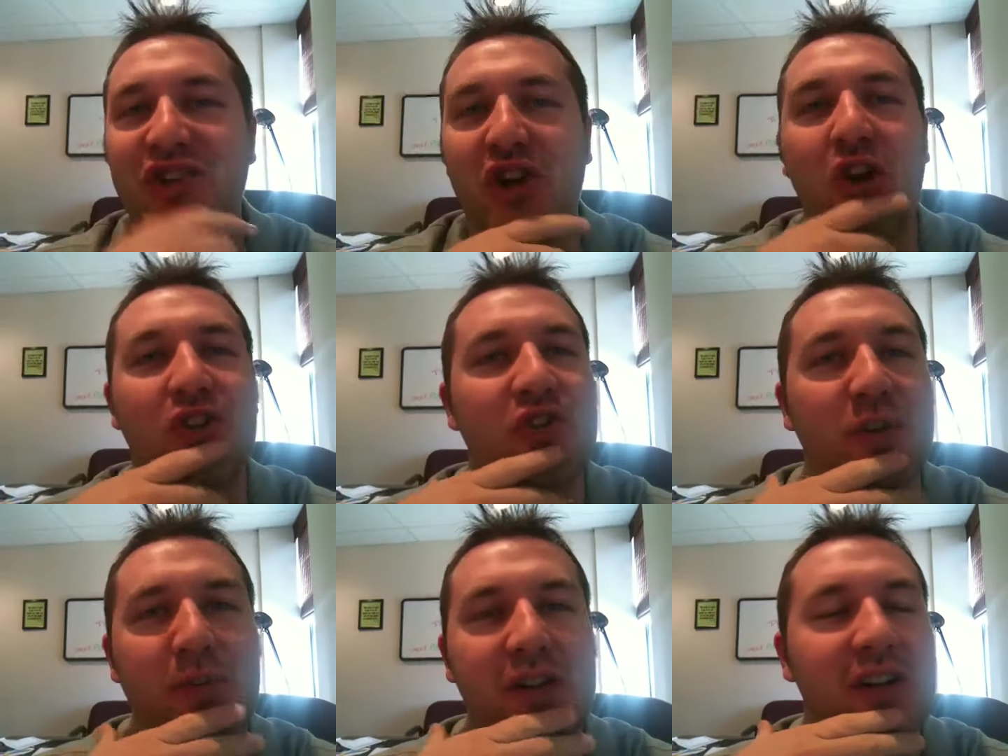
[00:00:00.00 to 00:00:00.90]
Charles
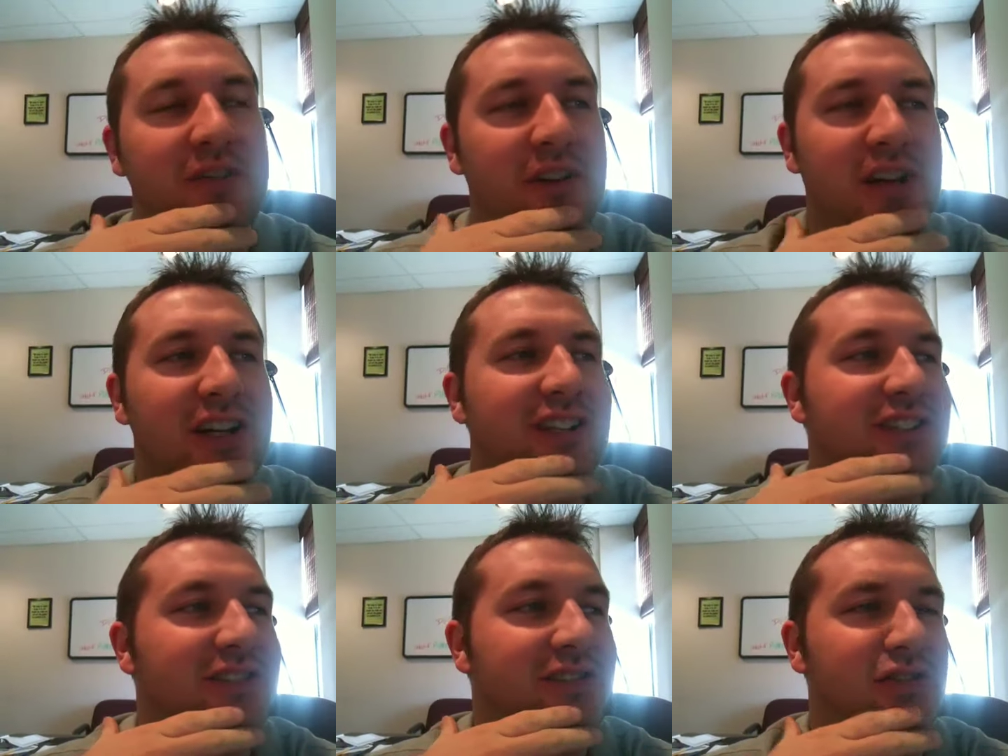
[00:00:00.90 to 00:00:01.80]
Trippy of
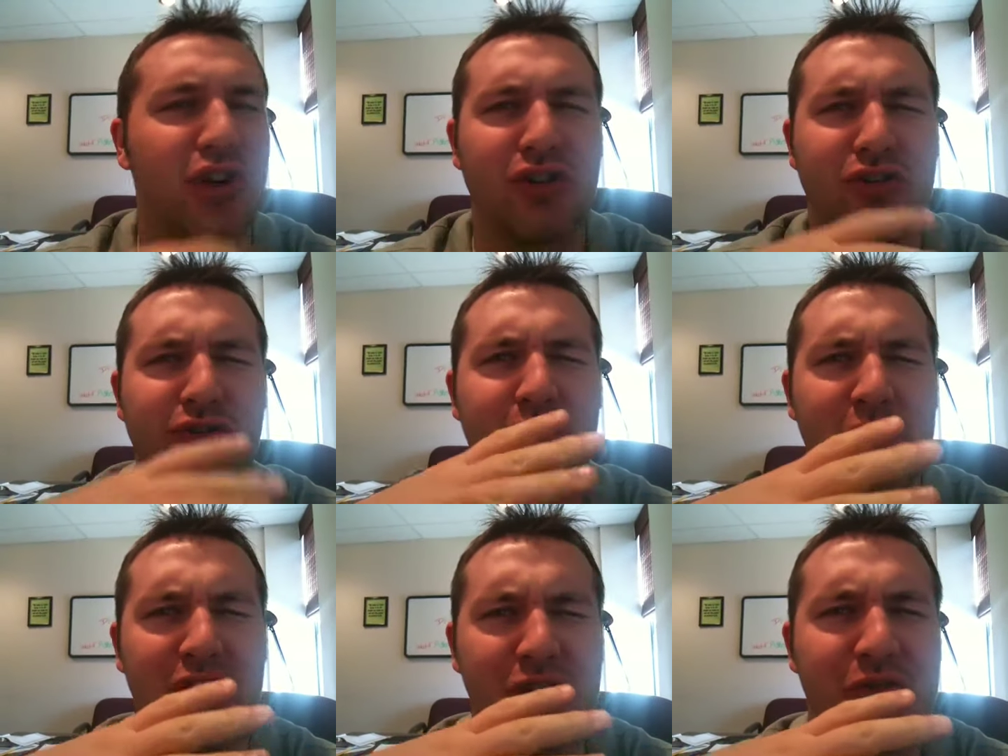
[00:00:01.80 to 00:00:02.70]
Charles
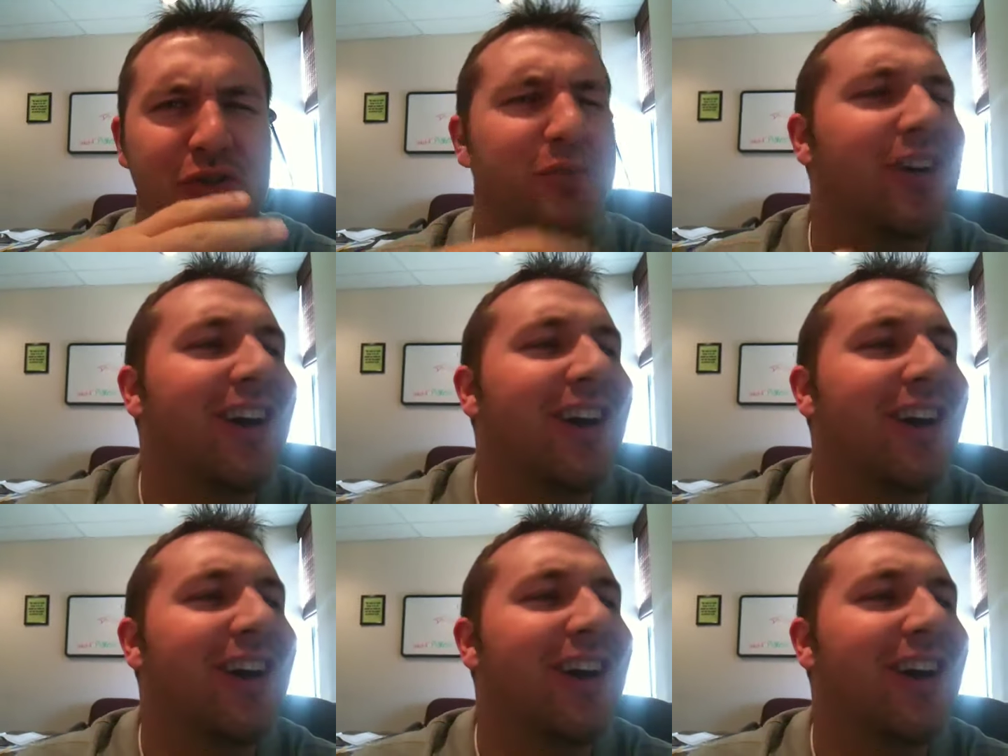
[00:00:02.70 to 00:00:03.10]
Trippy on YouTube